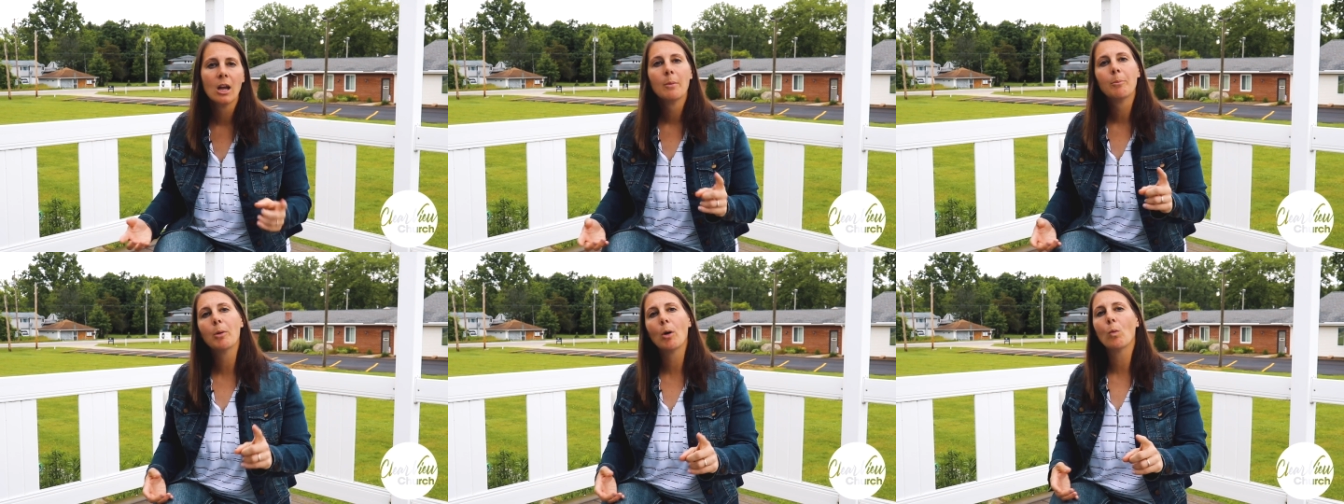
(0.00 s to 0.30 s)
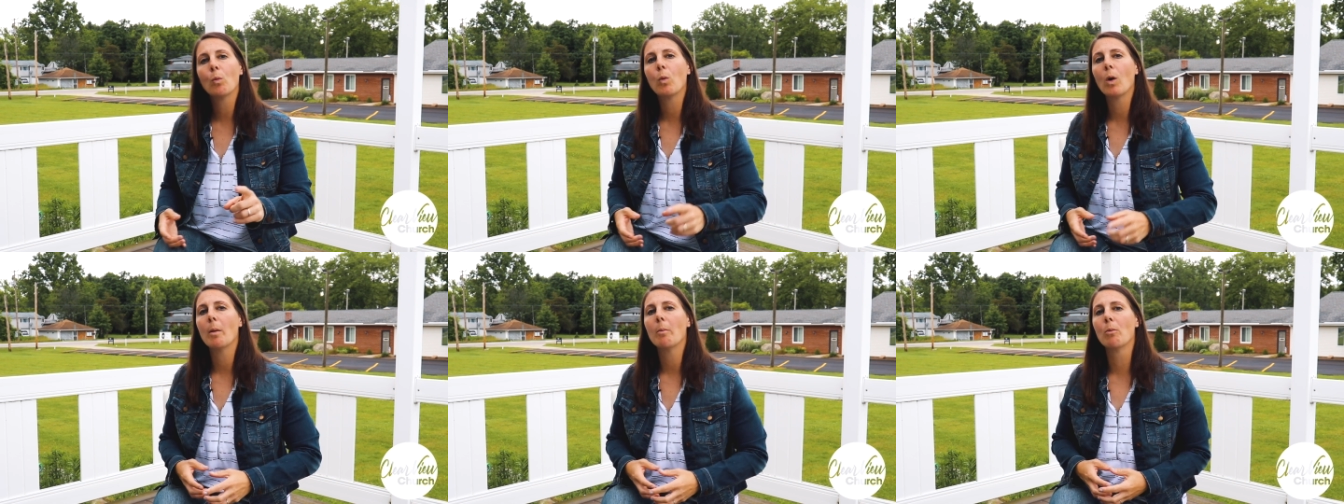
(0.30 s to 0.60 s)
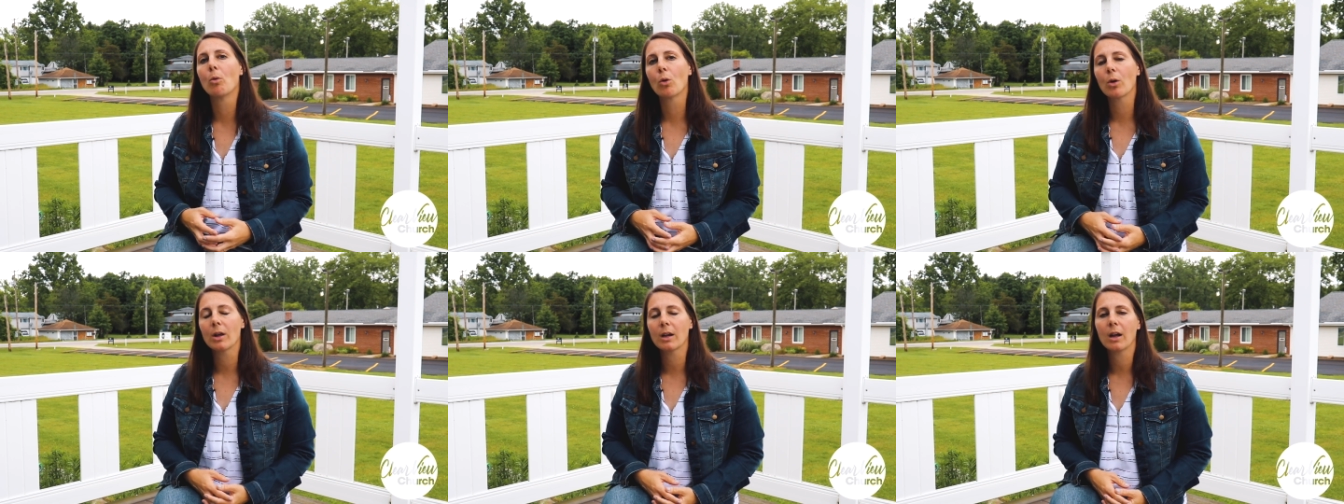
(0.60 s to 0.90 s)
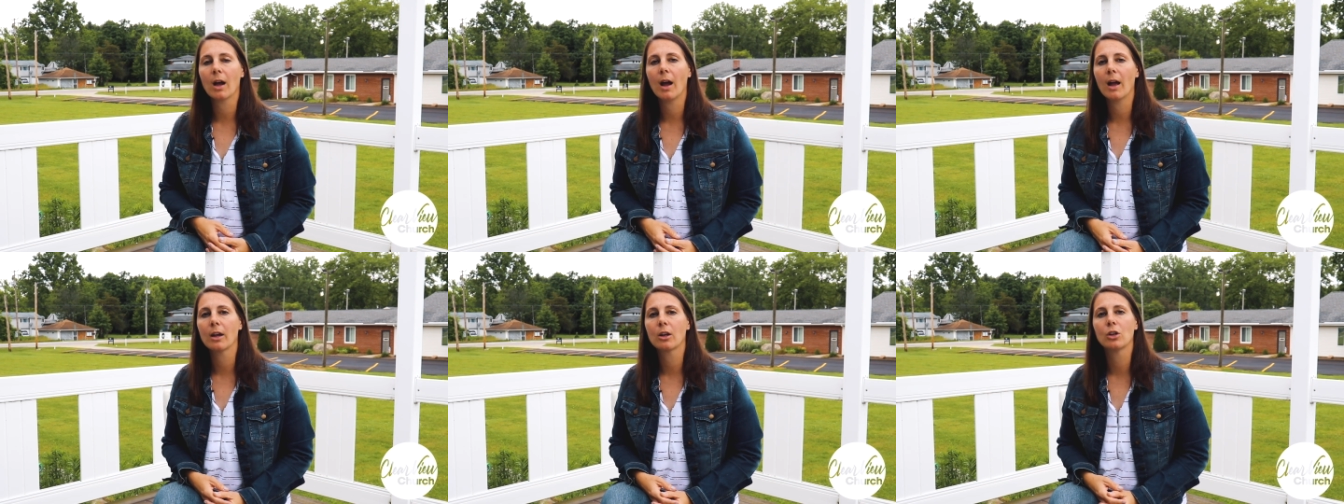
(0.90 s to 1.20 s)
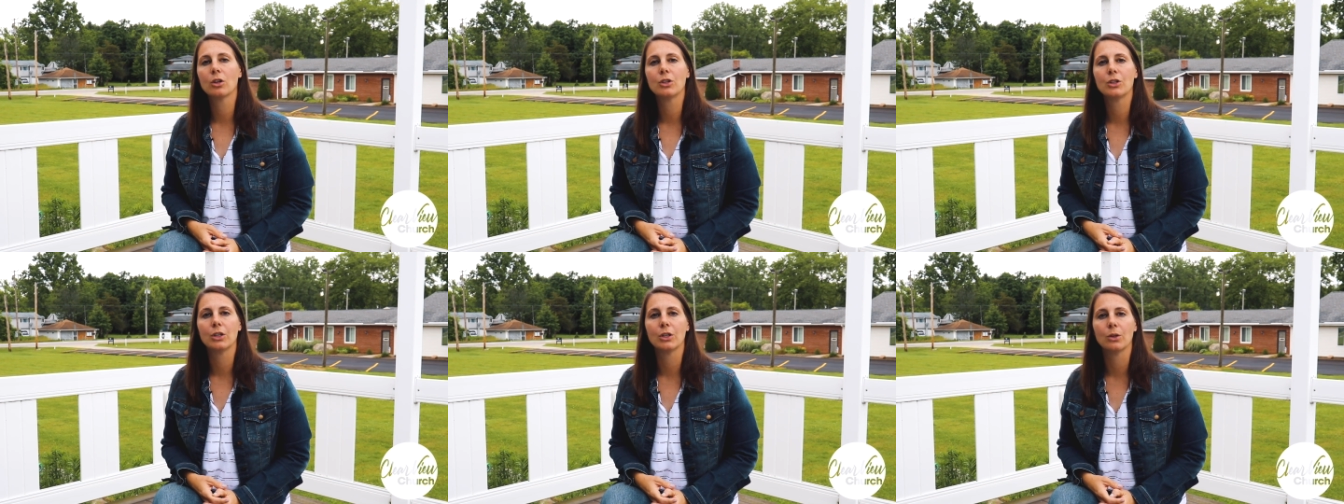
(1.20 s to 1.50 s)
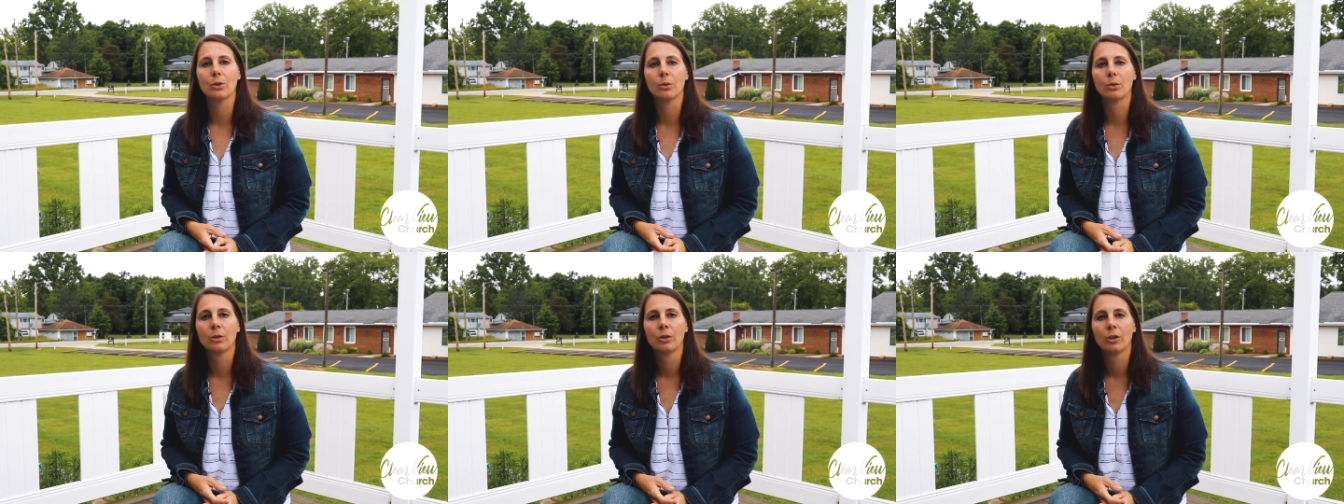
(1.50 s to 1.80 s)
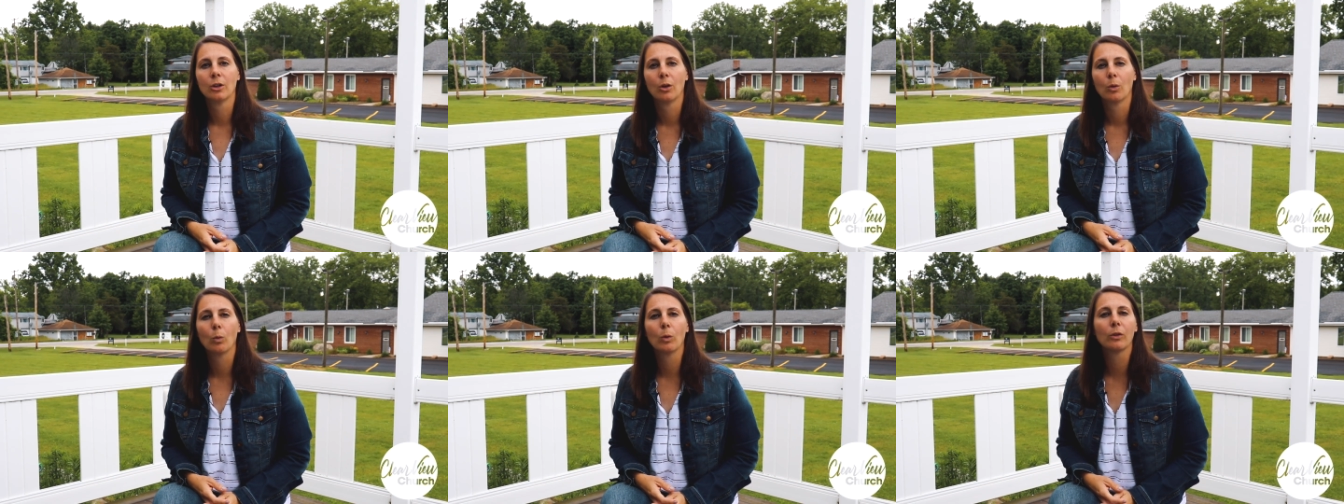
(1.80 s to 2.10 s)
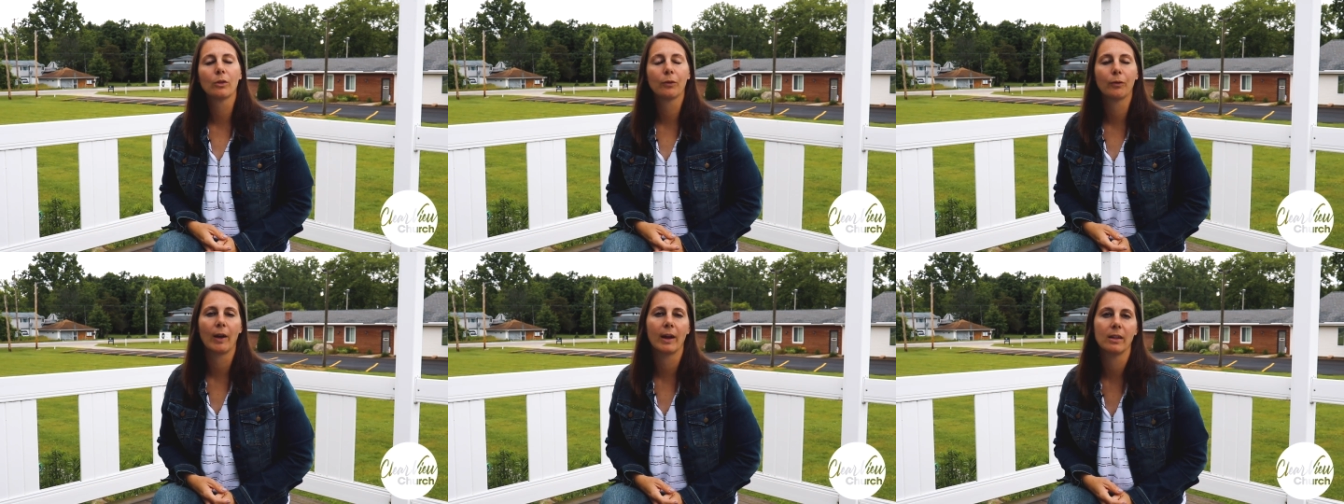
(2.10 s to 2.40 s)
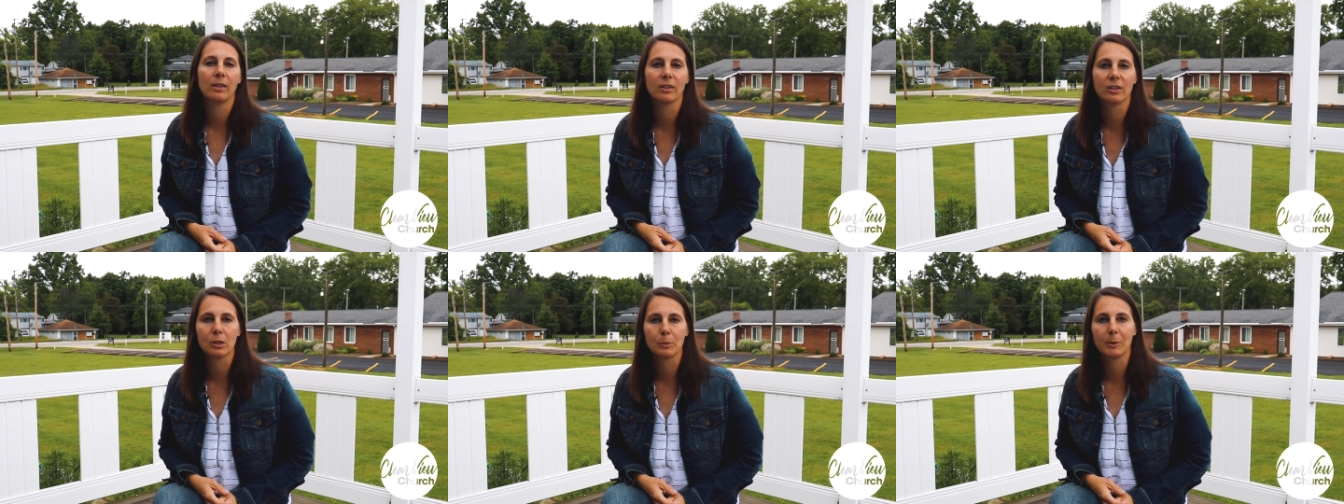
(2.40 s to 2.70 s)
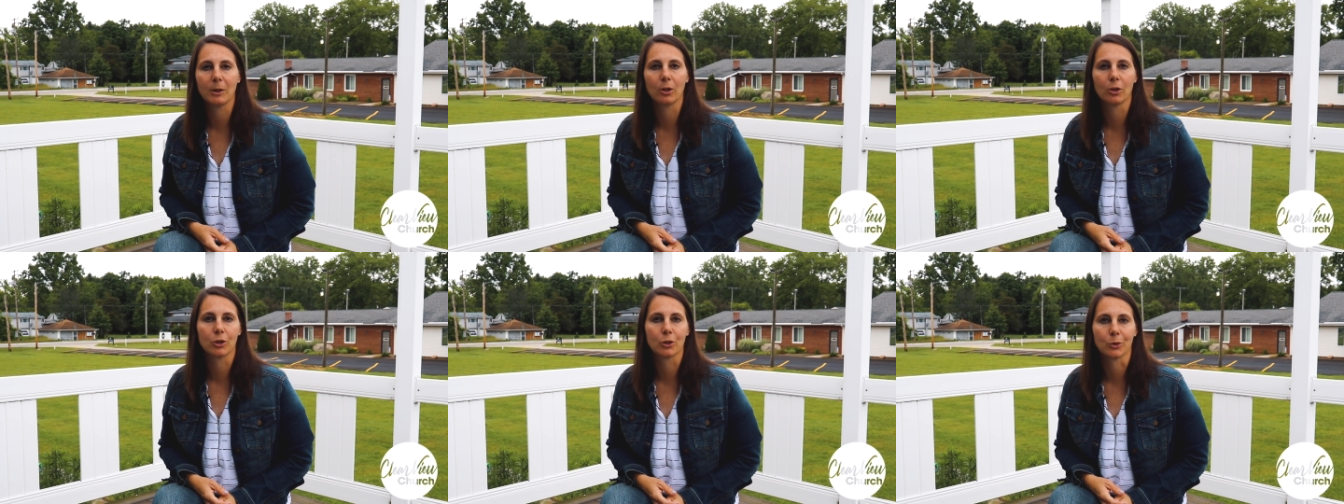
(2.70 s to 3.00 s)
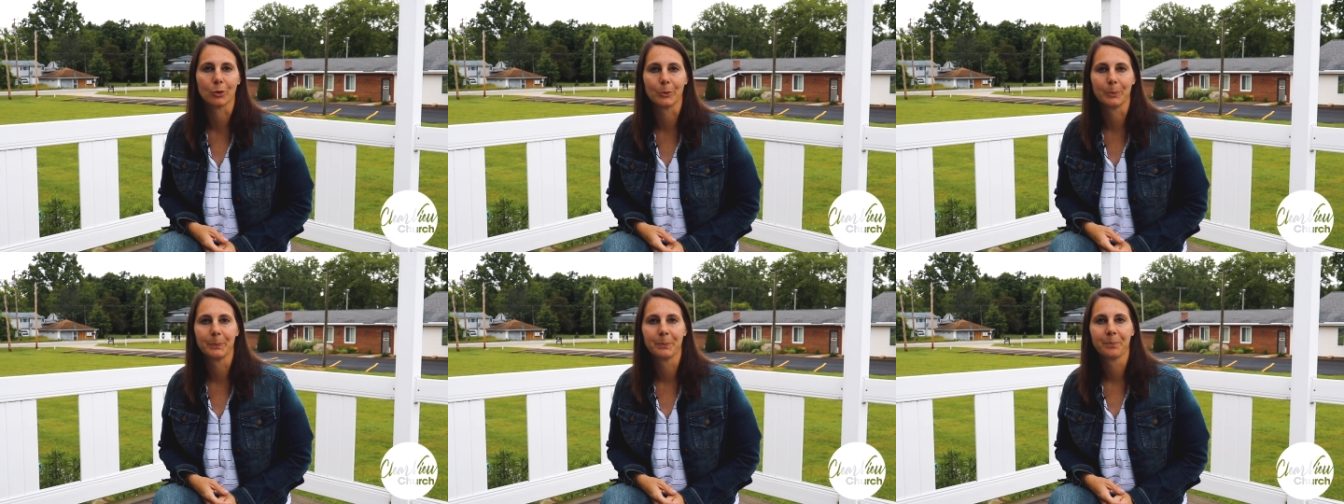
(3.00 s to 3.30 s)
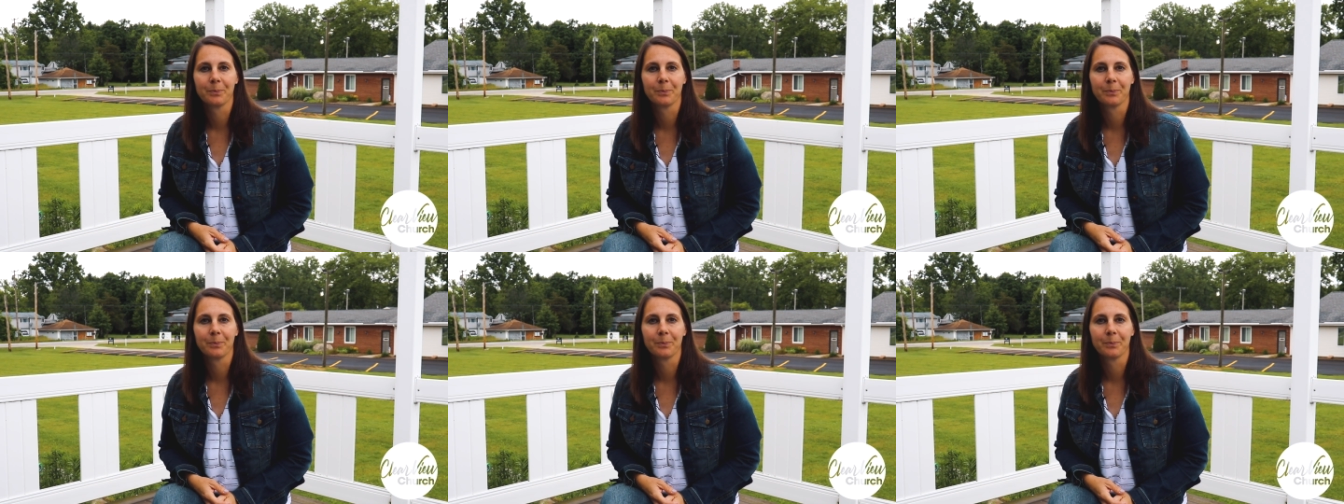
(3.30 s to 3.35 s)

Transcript: But what Mordecai could do was fight in the spiritual.